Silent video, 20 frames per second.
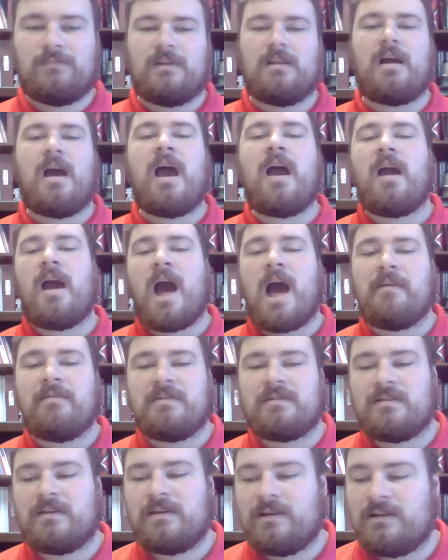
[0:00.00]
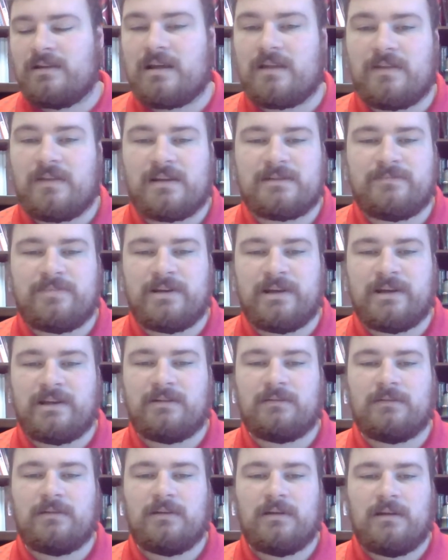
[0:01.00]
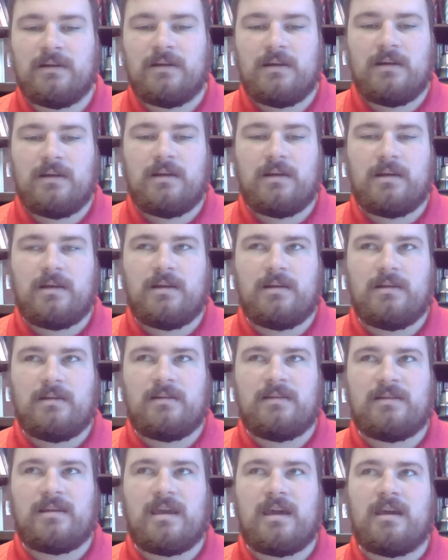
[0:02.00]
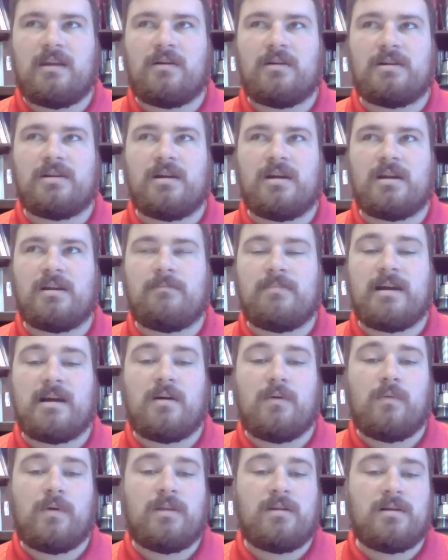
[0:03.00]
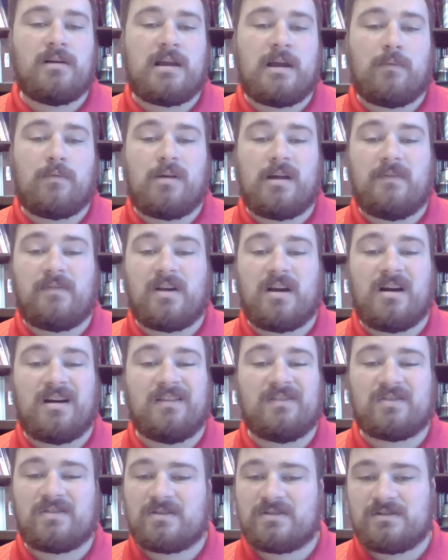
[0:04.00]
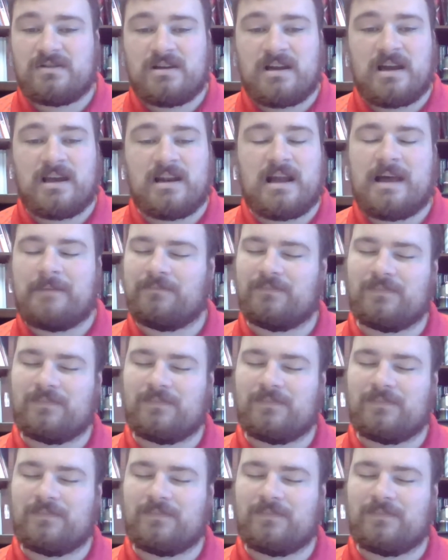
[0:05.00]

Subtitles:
Obviously nothing's been said or done about whether or not we'll have concerts or not.